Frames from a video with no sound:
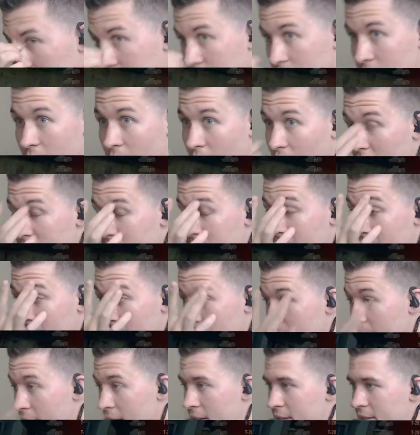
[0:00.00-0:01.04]
with you. Our team
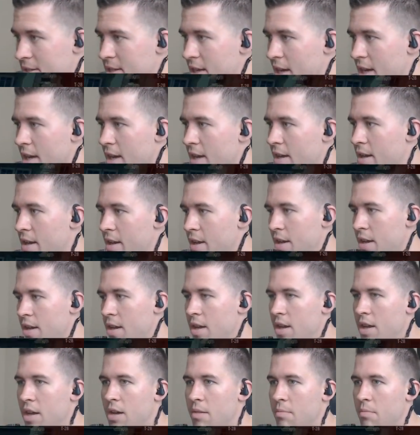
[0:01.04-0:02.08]
has
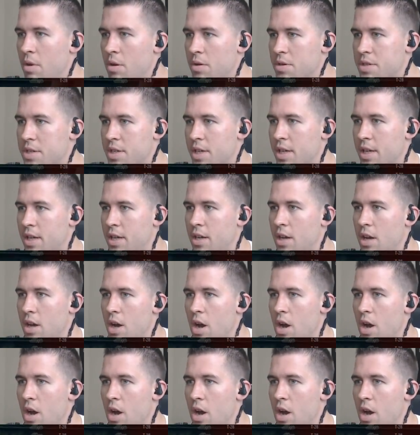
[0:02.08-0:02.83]
mostly